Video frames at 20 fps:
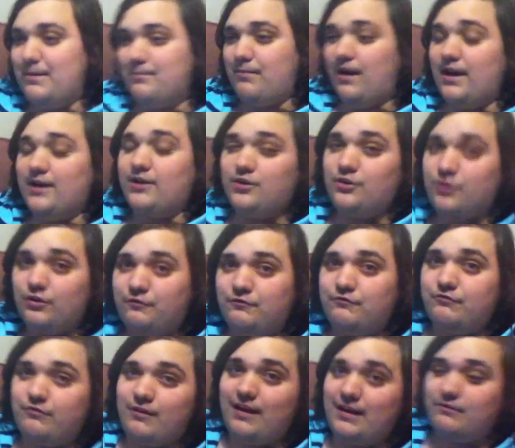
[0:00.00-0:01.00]
made by a
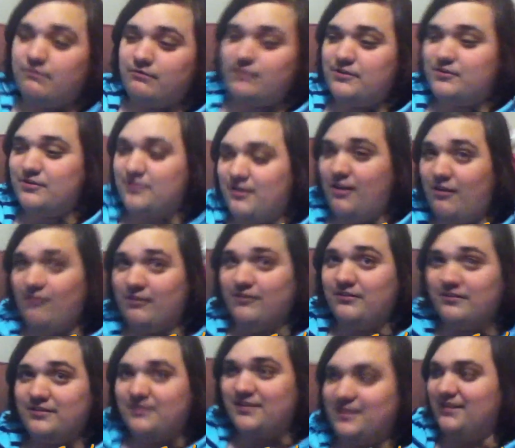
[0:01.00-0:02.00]
good friend, Richard
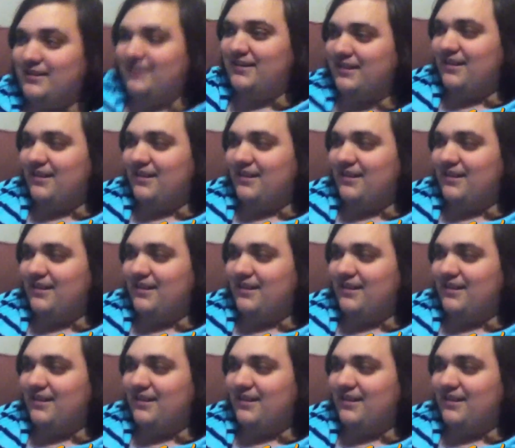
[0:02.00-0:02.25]
Lawrence.